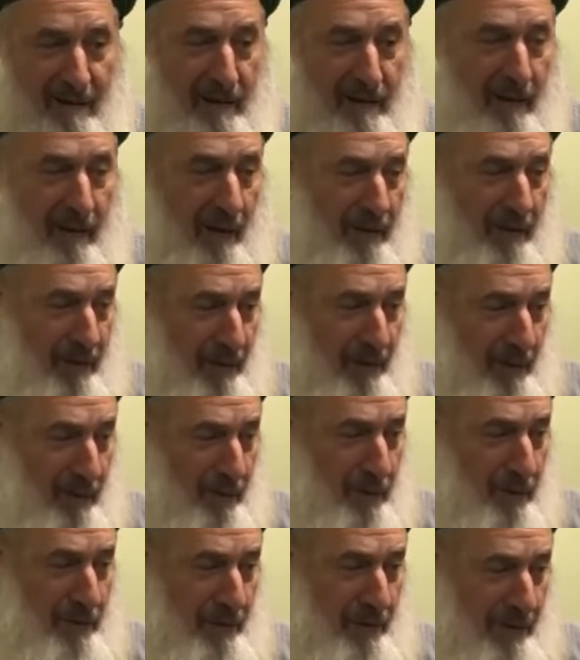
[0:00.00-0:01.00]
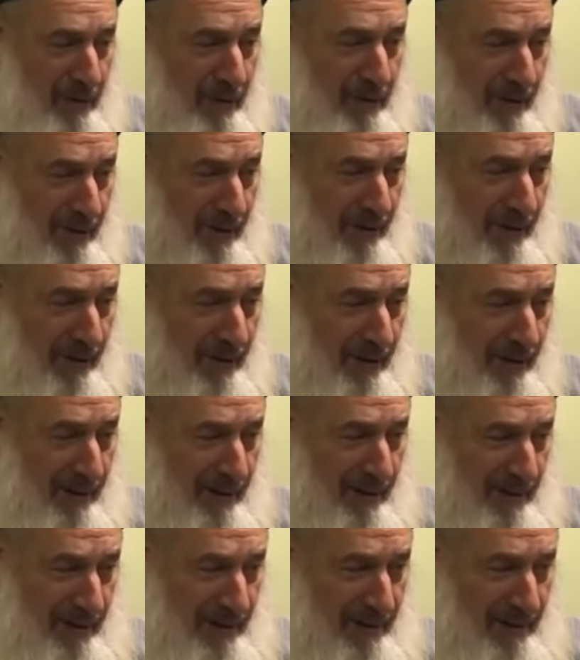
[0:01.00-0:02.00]
call it louche
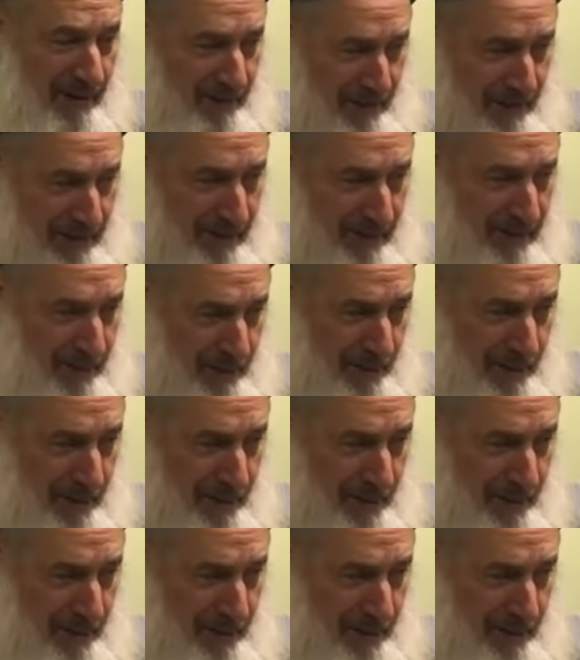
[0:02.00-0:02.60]
in this